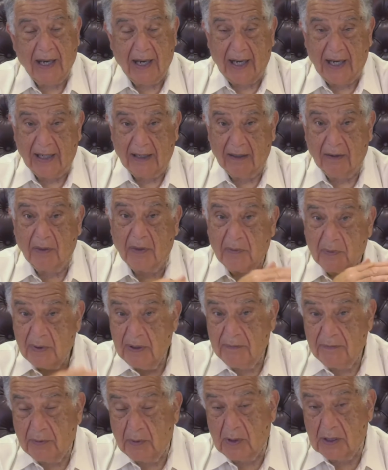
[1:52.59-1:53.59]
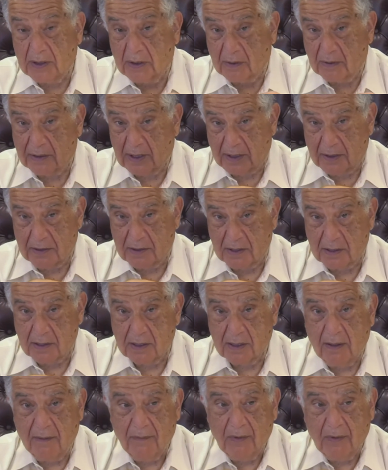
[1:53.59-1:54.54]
and in 3 or 4 locations,